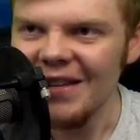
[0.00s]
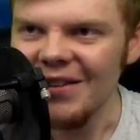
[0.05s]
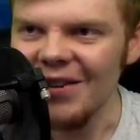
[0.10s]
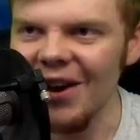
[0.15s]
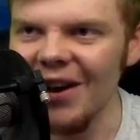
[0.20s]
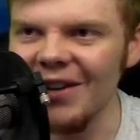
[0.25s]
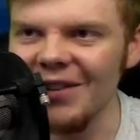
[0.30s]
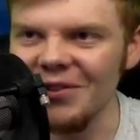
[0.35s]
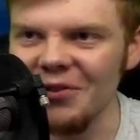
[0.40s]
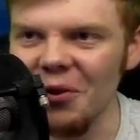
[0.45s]

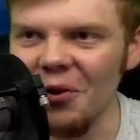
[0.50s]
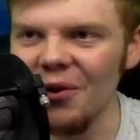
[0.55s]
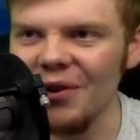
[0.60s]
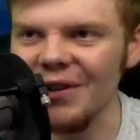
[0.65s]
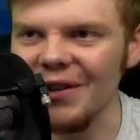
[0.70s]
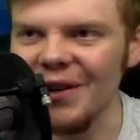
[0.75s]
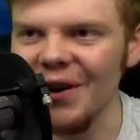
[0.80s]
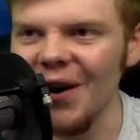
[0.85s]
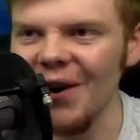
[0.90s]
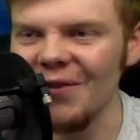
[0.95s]
No
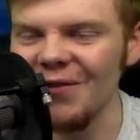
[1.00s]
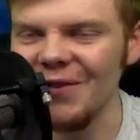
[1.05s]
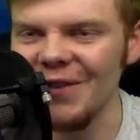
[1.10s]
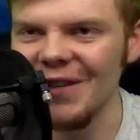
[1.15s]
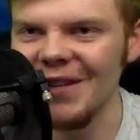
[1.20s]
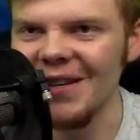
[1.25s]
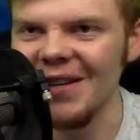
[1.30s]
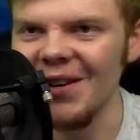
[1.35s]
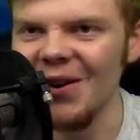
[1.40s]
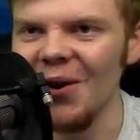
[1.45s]

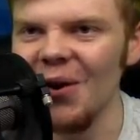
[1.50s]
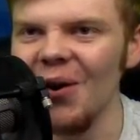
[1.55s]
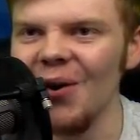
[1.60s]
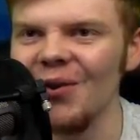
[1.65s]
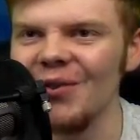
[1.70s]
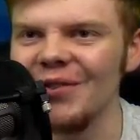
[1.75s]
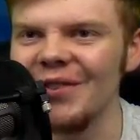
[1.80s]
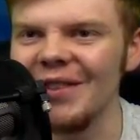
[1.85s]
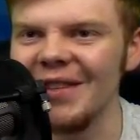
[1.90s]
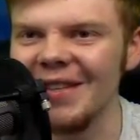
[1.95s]
coffee,
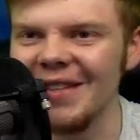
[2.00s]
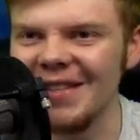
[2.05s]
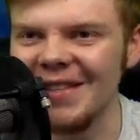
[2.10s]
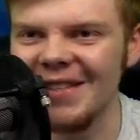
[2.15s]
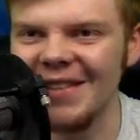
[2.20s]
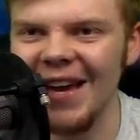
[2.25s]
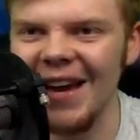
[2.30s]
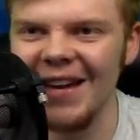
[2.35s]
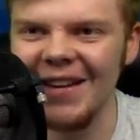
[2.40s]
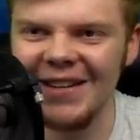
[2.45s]
only
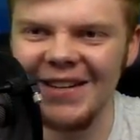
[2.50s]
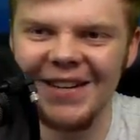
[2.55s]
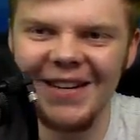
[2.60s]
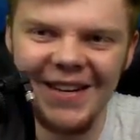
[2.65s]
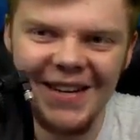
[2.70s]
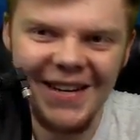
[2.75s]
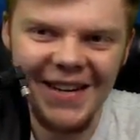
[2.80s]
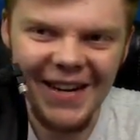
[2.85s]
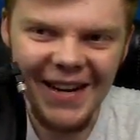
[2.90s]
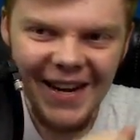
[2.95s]
cider.
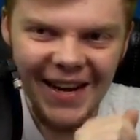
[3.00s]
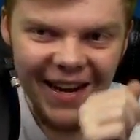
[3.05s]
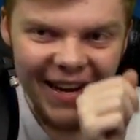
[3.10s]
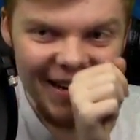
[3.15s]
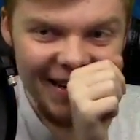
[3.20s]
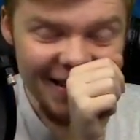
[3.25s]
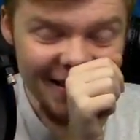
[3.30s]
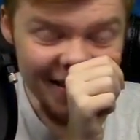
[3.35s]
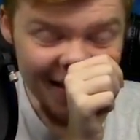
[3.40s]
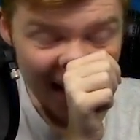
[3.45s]

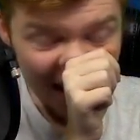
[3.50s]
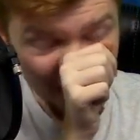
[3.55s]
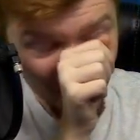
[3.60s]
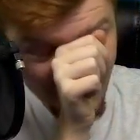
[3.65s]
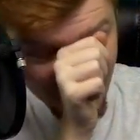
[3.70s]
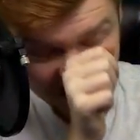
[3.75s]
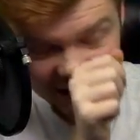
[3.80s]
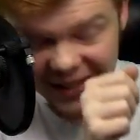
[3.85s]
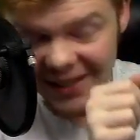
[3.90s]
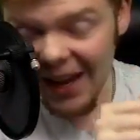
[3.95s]
That
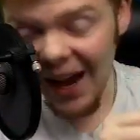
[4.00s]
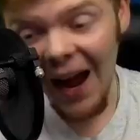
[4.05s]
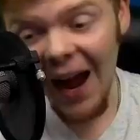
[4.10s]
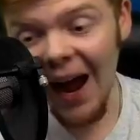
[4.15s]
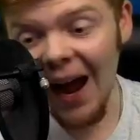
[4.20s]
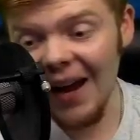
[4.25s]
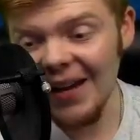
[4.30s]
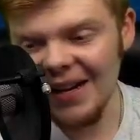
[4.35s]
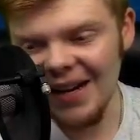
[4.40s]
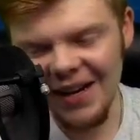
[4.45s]
was
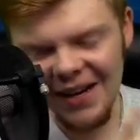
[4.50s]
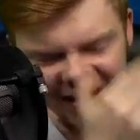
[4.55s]
oh